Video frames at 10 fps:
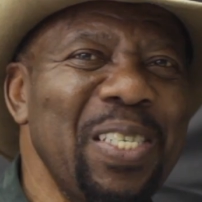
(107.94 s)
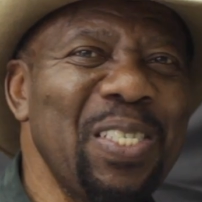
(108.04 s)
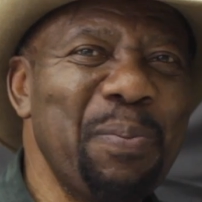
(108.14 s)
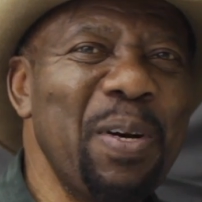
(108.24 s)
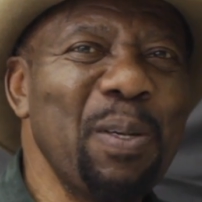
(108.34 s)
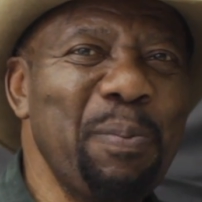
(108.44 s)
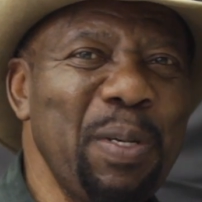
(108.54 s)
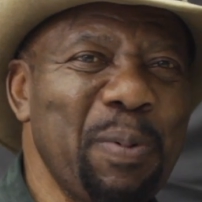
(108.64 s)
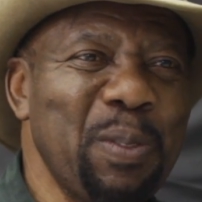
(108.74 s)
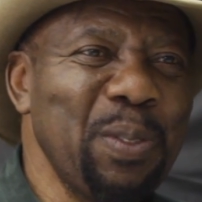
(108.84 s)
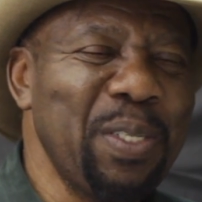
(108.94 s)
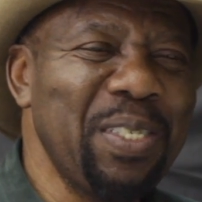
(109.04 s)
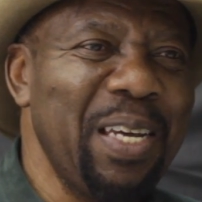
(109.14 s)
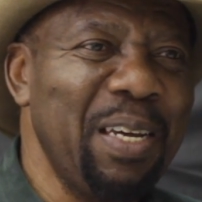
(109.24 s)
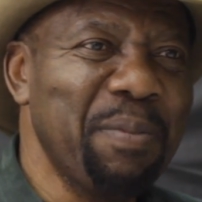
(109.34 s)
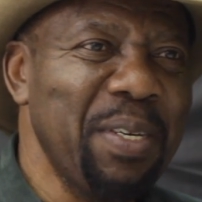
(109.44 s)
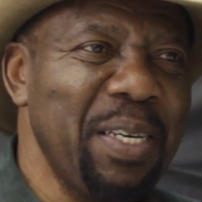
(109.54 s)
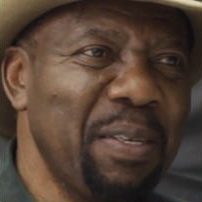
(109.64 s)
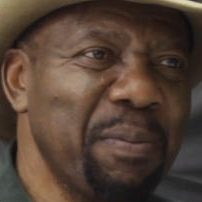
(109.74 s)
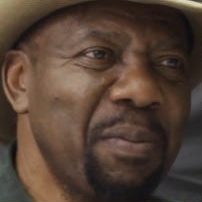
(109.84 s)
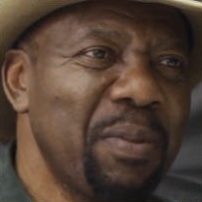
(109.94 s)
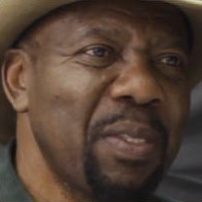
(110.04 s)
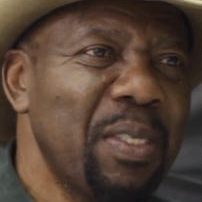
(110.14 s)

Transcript: I see some other people do the same thing.